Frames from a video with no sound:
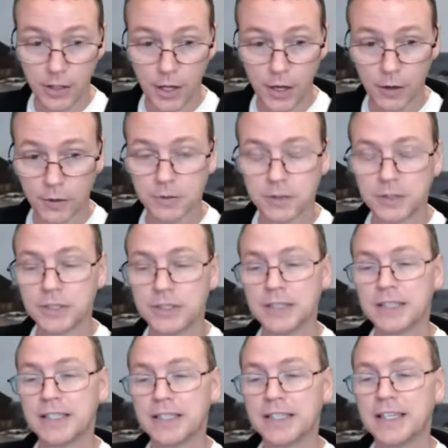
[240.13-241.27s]
no.
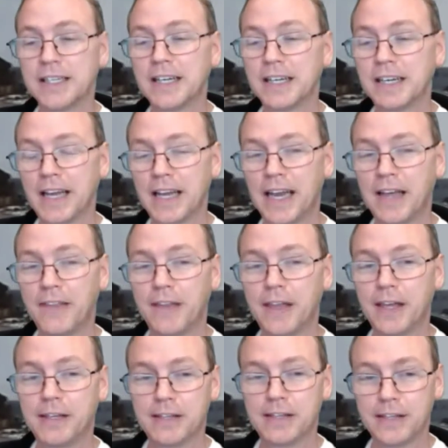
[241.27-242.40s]
And
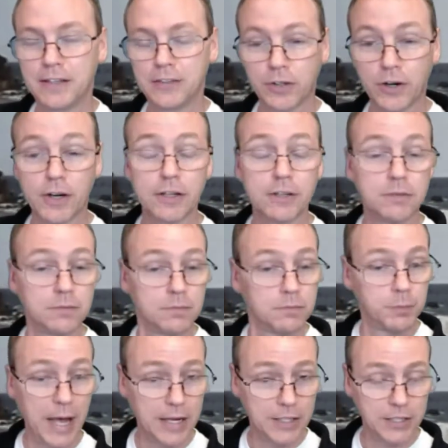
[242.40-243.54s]
then he started
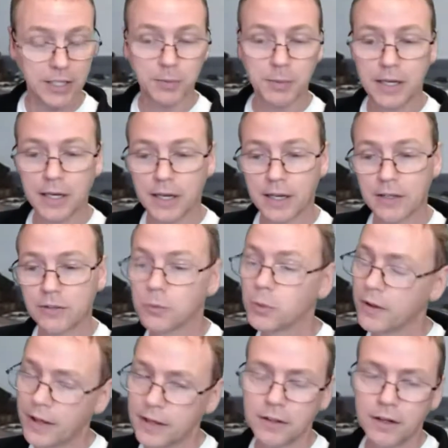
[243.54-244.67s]
bashing me, and I said, "Well,
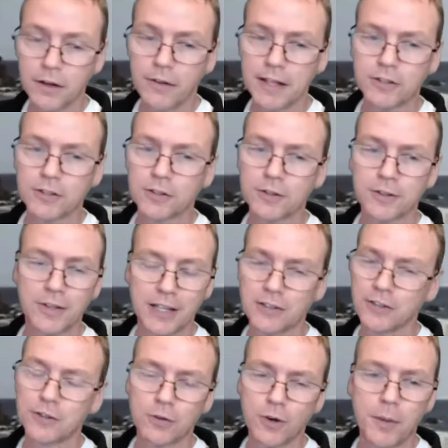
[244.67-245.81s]
that's a
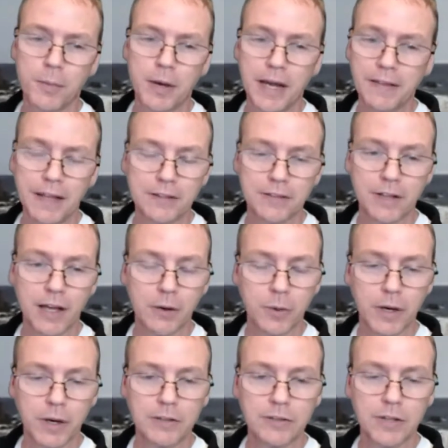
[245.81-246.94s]
straw man. That's not what
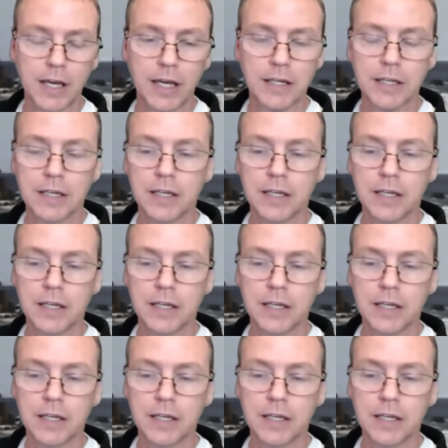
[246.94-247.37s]
I said."